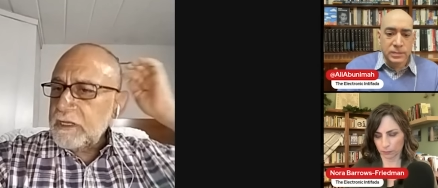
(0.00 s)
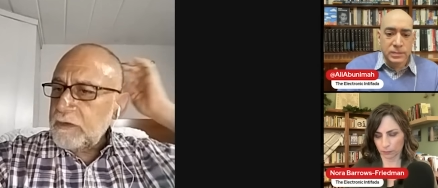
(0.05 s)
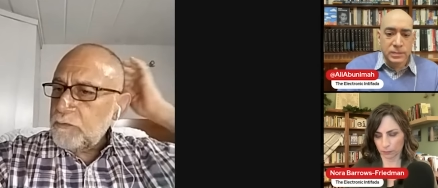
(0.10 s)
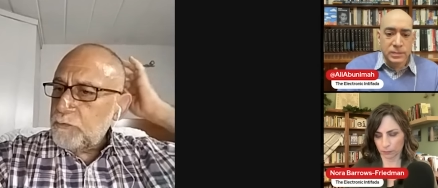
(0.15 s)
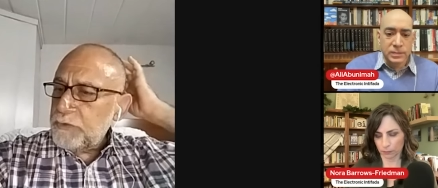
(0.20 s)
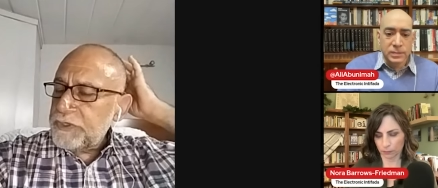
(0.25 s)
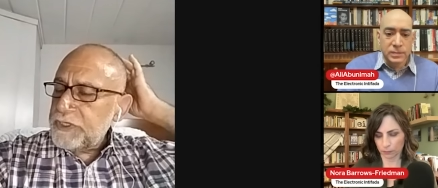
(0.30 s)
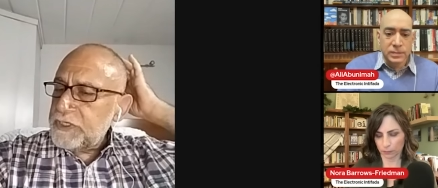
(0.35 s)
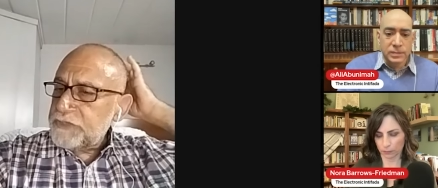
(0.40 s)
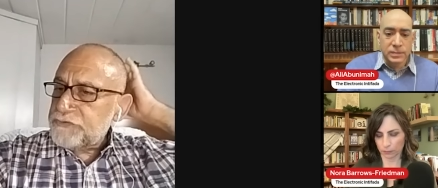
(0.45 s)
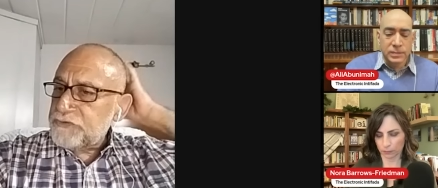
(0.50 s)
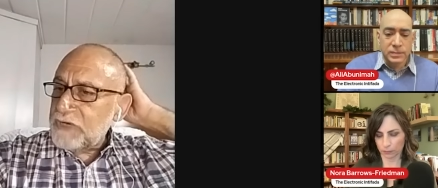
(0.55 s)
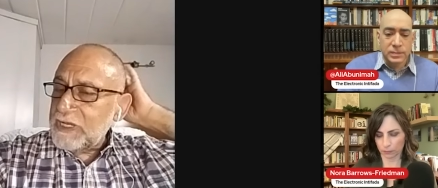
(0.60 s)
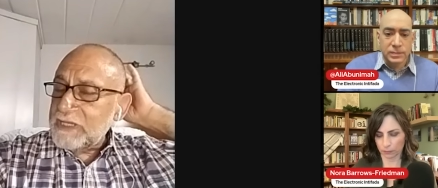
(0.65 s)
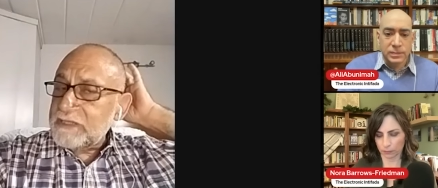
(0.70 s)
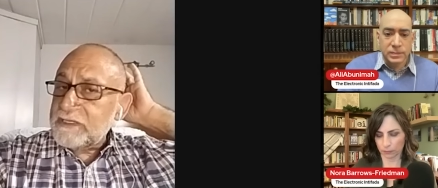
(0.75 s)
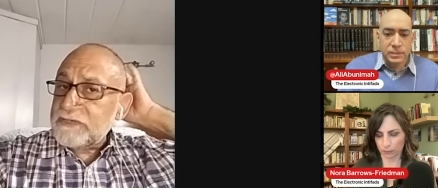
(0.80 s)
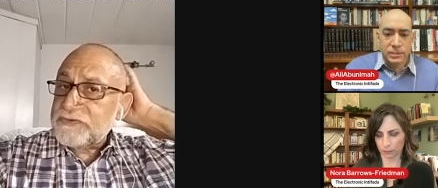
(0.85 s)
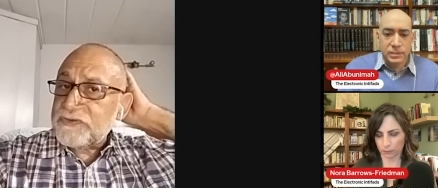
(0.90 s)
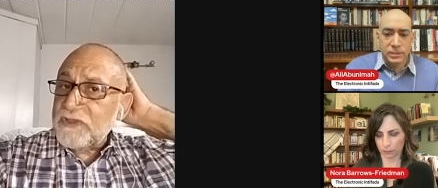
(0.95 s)
Speaker 1: when israel
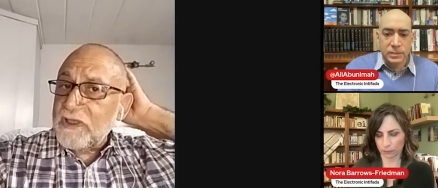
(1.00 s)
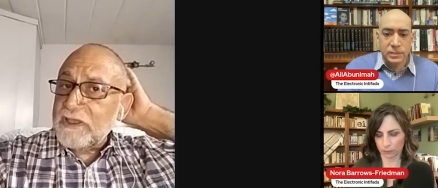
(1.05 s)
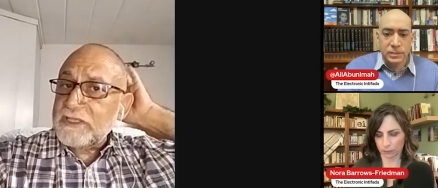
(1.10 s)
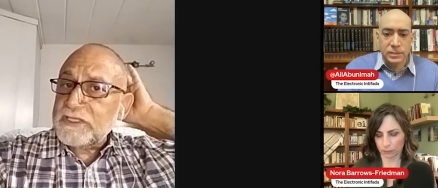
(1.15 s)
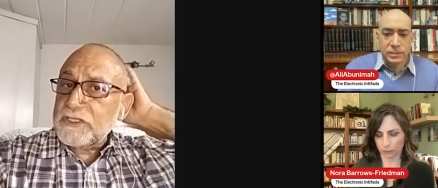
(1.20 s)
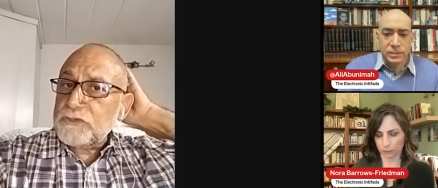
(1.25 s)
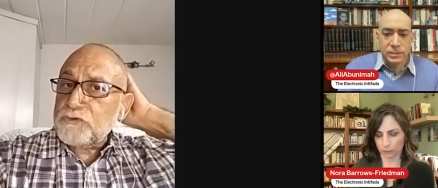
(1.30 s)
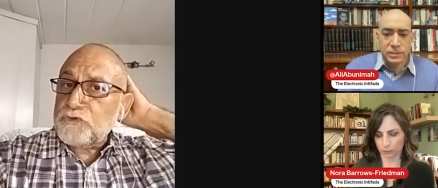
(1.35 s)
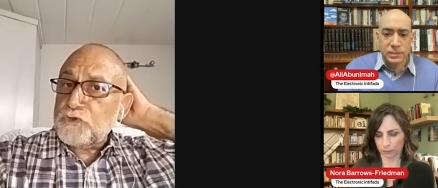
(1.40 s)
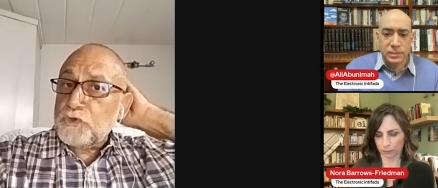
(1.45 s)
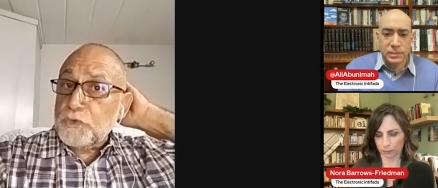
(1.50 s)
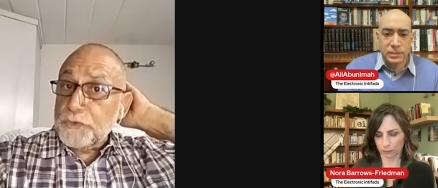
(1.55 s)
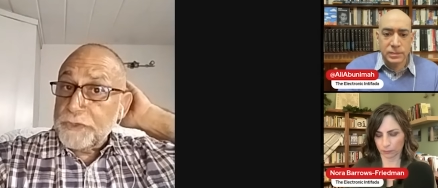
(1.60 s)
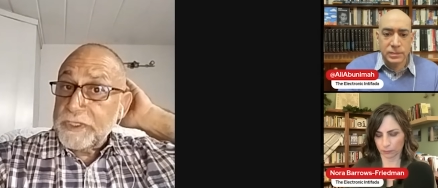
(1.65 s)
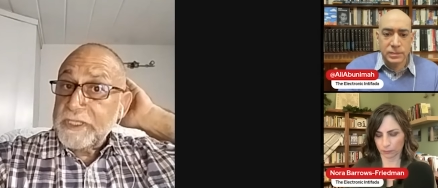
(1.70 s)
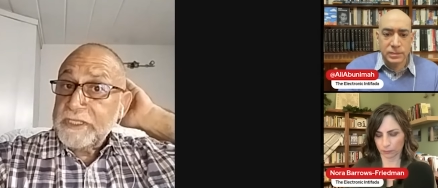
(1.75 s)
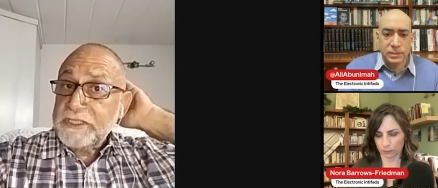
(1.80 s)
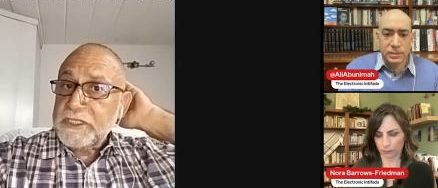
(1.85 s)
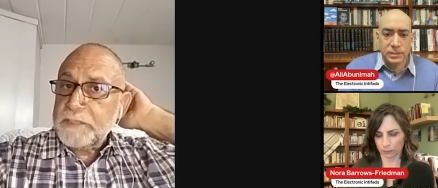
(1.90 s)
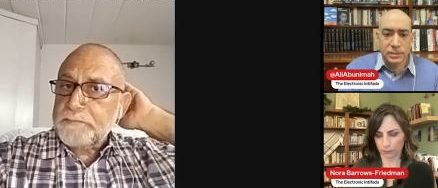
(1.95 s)
decided to
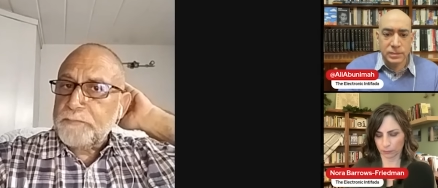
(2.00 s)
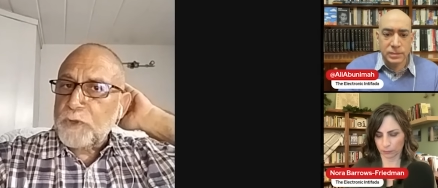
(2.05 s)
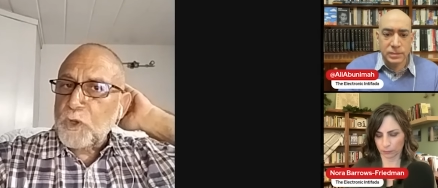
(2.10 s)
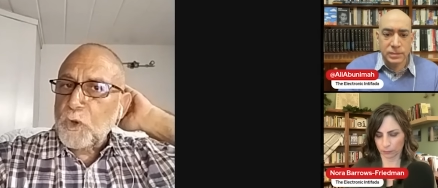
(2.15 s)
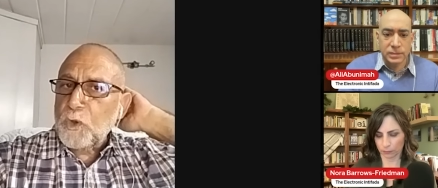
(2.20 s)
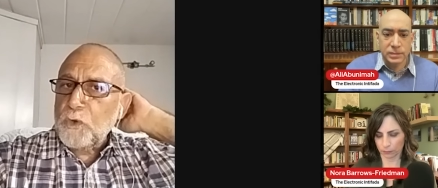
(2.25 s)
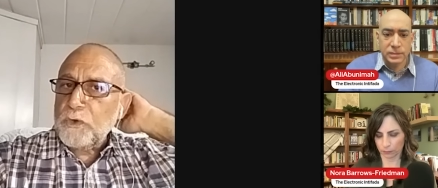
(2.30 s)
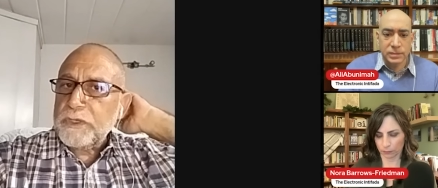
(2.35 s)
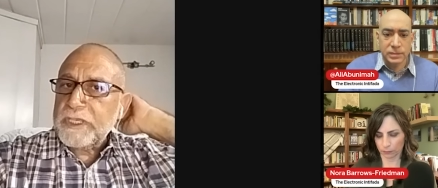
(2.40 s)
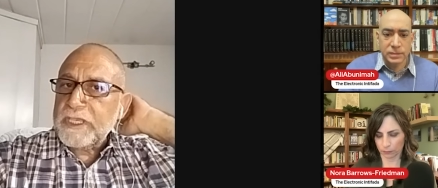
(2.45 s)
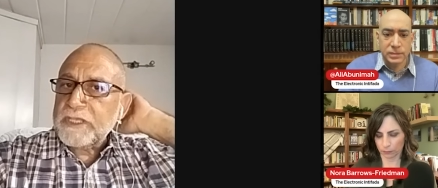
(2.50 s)
redeploy